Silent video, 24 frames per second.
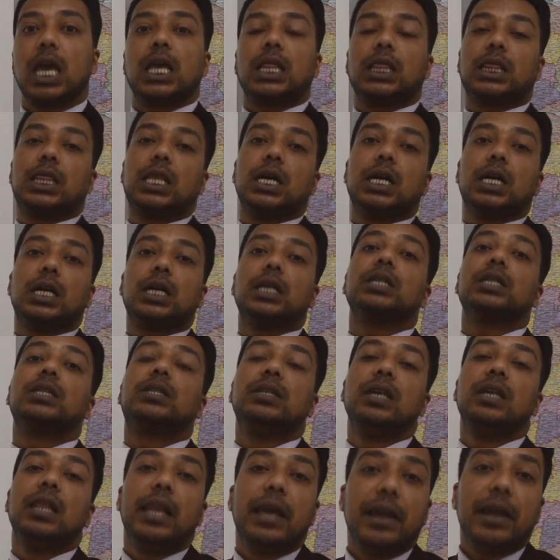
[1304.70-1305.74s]
the
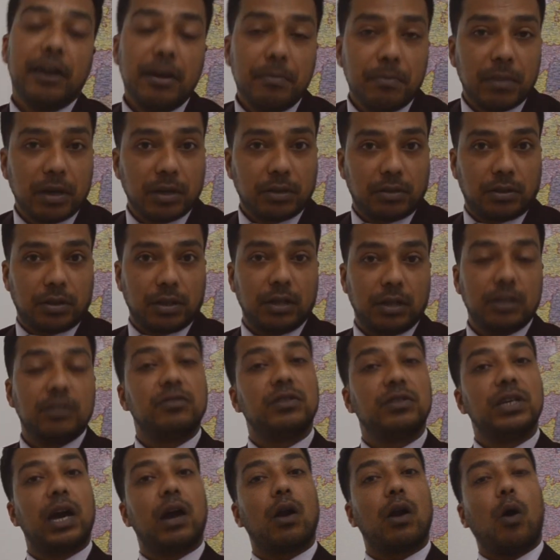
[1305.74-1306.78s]
ciliary muscles,
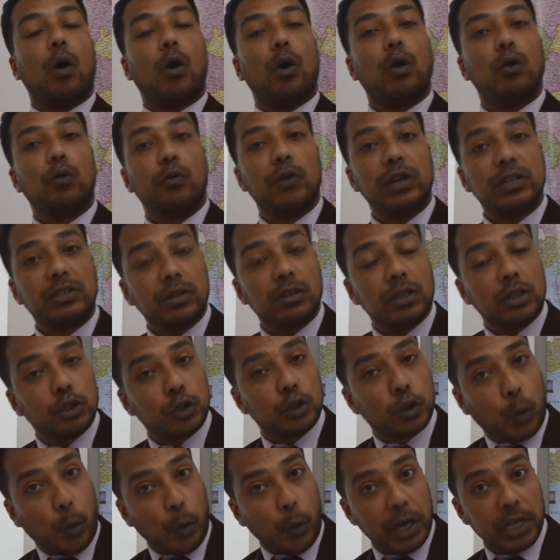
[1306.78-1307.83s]
they are always
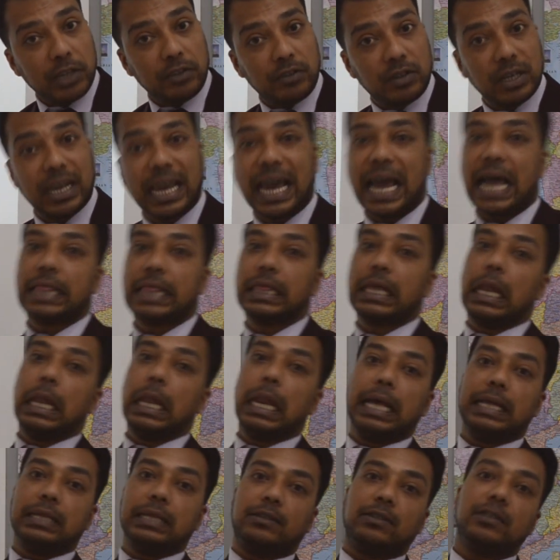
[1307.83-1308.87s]
squeezed and the
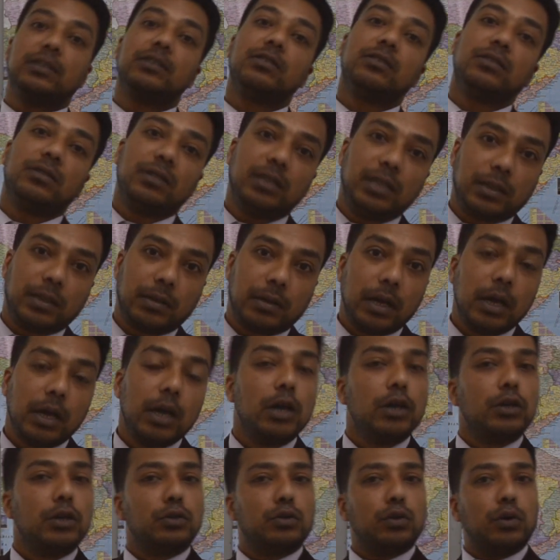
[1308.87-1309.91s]
lens is thin.
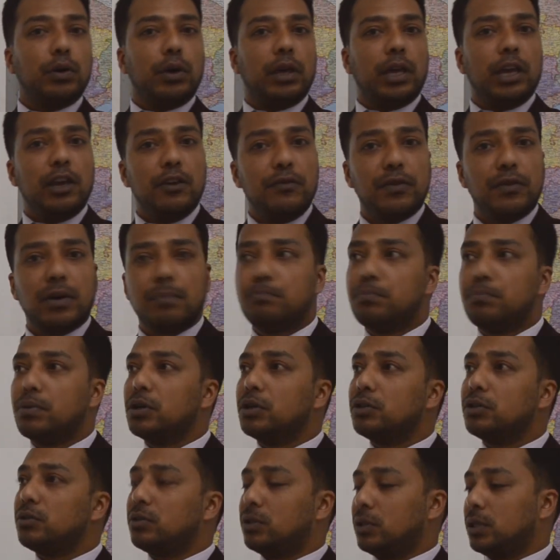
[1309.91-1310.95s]
So if a
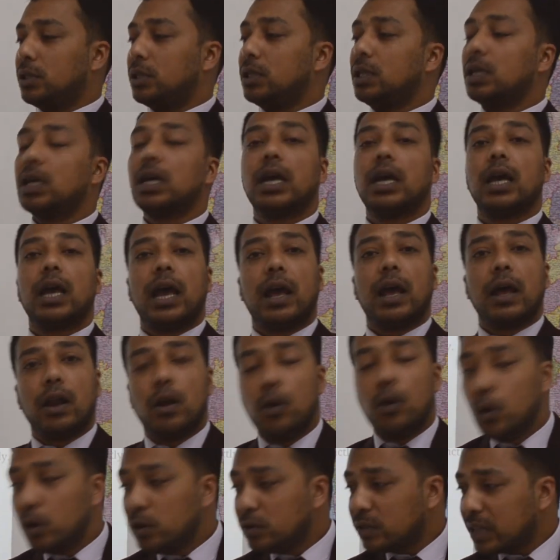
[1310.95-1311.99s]
person
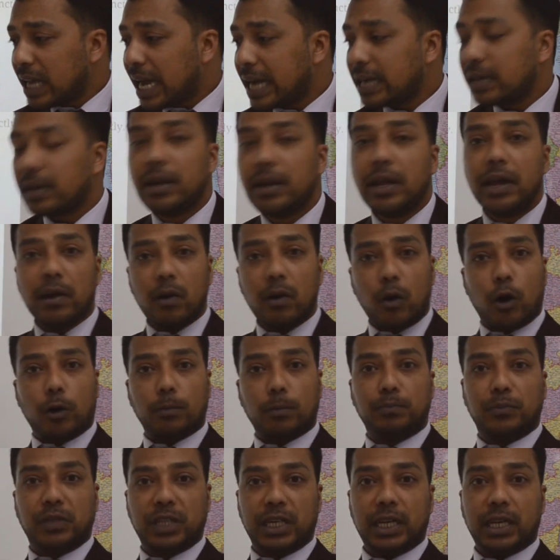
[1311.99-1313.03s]
looks at near
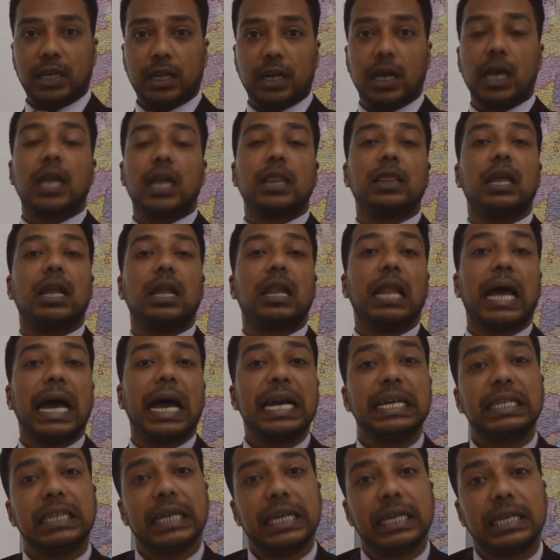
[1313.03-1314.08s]
object, the
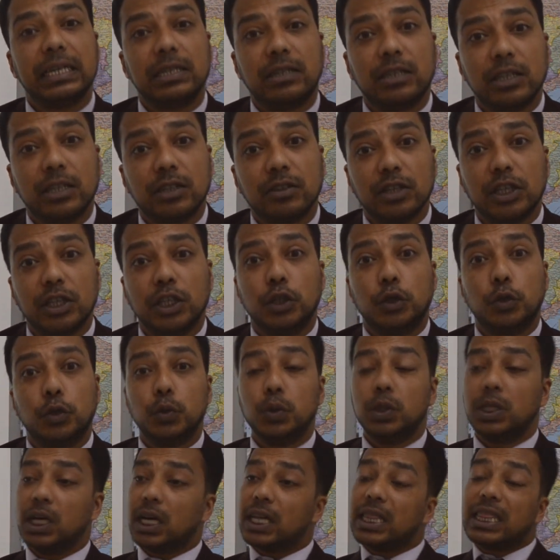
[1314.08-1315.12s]
light enters
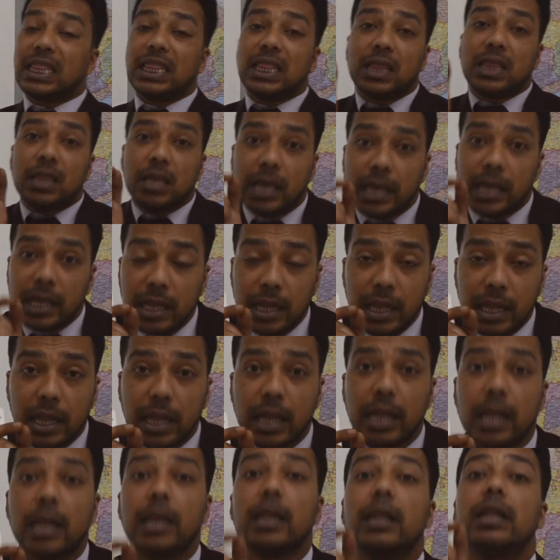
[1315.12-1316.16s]
into the
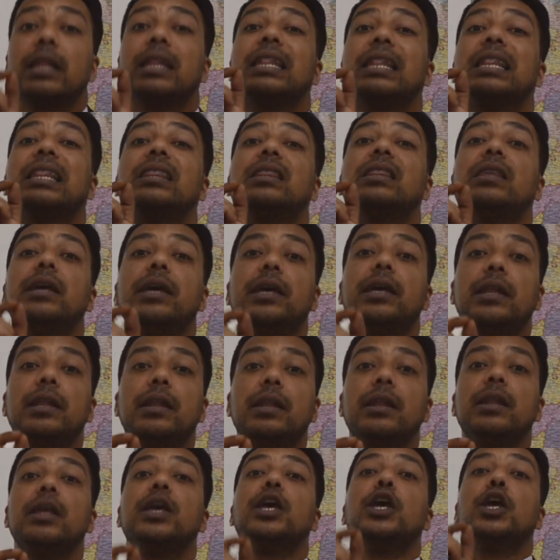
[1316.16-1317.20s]

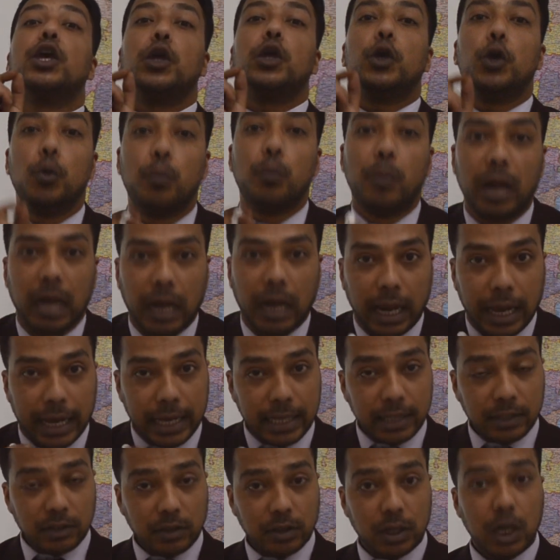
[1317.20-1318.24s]
thin human
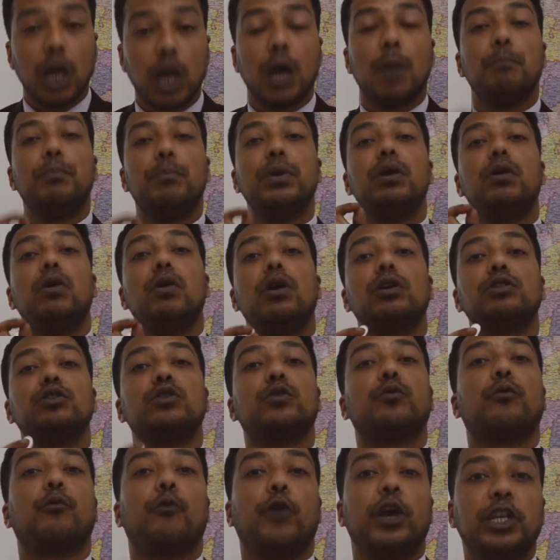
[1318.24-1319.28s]
lens, because
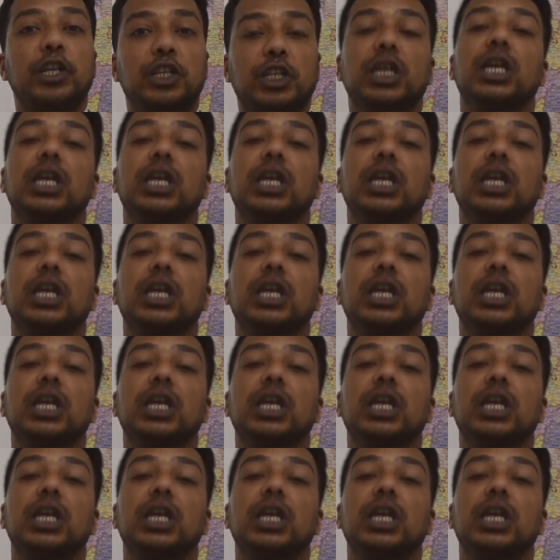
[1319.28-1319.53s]
of which